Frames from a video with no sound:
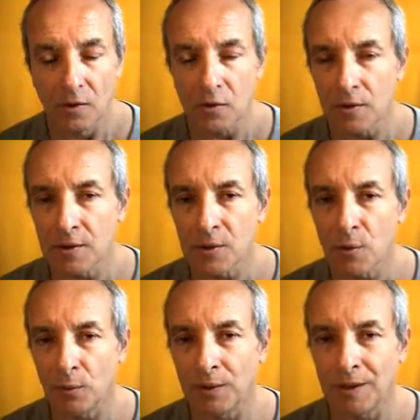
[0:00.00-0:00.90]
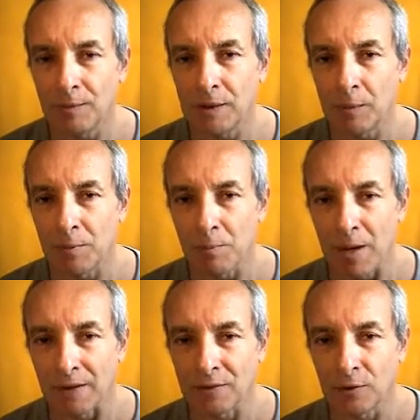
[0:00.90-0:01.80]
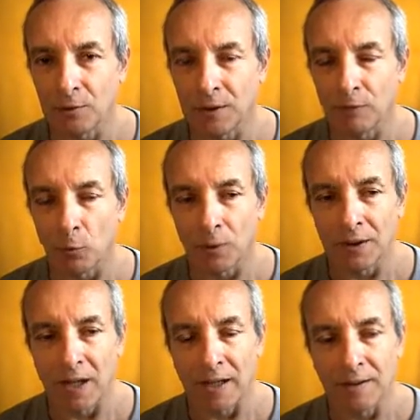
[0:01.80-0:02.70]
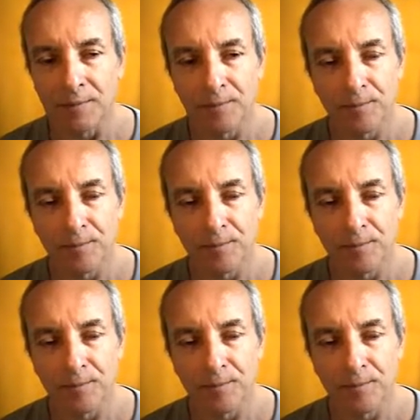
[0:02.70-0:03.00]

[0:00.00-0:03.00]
So this is what we keep coming back to whenever we can.